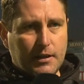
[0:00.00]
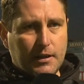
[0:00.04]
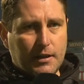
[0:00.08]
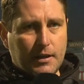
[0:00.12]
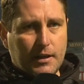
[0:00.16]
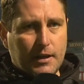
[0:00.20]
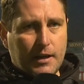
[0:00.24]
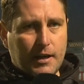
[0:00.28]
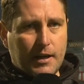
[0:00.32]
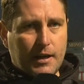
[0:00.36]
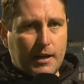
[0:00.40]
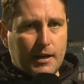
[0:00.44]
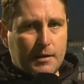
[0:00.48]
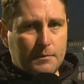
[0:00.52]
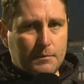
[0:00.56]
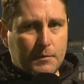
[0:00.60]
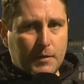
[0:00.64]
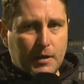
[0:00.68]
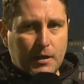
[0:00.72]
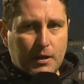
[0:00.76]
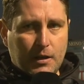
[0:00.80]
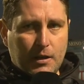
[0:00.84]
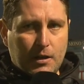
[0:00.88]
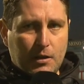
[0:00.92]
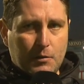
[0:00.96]

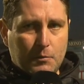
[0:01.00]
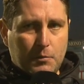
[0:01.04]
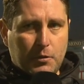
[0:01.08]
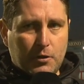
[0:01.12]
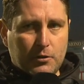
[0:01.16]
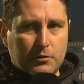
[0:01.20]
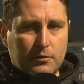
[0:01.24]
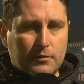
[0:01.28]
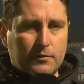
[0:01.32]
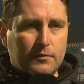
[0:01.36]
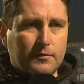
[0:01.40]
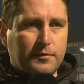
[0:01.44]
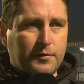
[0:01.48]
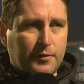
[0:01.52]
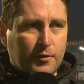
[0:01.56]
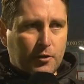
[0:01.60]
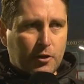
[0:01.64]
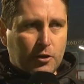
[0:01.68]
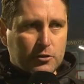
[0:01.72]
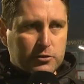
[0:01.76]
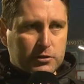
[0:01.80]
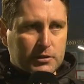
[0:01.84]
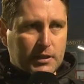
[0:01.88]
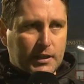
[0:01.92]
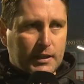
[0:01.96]
But for
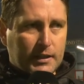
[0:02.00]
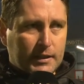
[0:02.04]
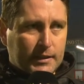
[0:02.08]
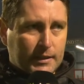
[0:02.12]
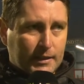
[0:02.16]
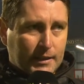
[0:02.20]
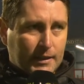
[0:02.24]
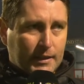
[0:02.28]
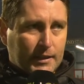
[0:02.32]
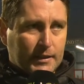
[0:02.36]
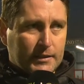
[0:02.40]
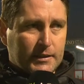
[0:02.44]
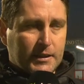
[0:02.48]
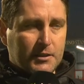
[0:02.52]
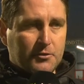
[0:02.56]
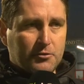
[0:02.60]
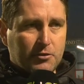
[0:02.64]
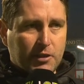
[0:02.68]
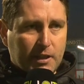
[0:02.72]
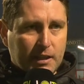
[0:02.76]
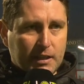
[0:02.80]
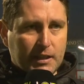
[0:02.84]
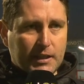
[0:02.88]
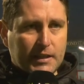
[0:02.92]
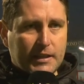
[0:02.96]
us, they
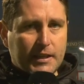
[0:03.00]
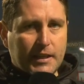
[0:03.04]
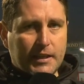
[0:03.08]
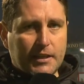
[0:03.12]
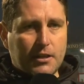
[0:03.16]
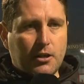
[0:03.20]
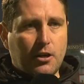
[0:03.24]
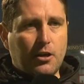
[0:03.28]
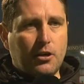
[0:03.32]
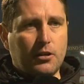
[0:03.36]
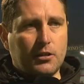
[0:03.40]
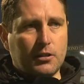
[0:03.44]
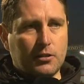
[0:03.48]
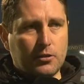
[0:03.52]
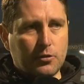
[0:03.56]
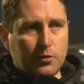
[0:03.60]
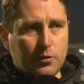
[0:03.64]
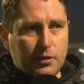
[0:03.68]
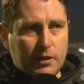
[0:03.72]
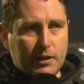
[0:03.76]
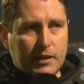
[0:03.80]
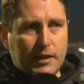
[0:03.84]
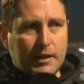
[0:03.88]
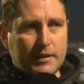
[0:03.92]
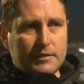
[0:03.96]
really kick on and go to
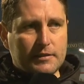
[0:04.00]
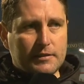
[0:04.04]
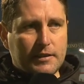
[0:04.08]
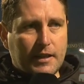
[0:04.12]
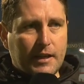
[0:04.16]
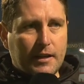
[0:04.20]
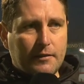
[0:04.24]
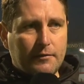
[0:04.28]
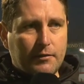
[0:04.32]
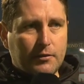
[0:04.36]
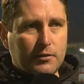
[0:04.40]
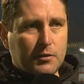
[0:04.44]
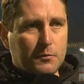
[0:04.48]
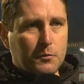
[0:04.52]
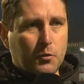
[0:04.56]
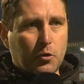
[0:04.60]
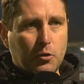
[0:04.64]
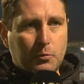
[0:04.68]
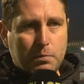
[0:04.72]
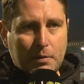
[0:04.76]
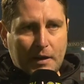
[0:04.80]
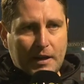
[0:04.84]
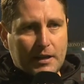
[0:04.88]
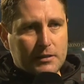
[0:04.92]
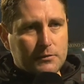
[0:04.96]
the next level. The more
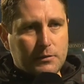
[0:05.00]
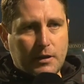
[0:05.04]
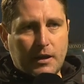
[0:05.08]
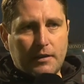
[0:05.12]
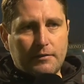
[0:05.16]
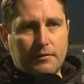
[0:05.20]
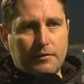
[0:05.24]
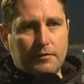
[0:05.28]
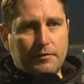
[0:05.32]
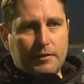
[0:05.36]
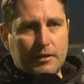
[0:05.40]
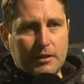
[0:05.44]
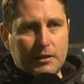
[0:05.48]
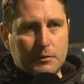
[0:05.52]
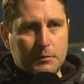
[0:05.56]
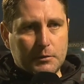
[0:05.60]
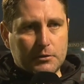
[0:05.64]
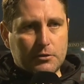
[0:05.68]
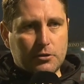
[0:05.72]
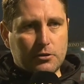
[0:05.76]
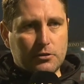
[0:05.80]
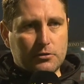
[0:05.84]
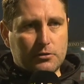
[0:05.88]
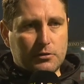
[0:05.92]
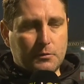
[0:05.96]
players we have available
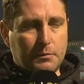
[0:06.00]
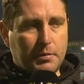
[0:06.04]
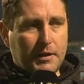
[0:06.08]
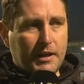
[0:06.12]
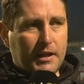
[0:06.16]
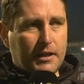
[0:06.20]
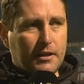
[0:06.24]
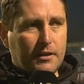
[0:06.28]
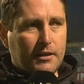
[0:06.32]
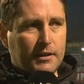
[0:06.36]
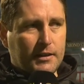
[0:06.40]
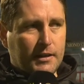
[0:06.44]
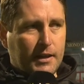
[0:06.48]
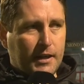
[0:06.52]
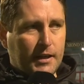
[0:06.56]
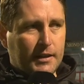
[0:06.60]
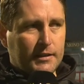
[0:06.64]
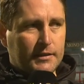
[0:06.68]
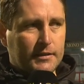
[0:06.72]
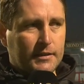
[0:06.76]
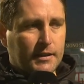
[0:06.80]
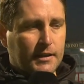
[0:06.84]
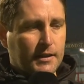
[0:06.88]
to us, the better. And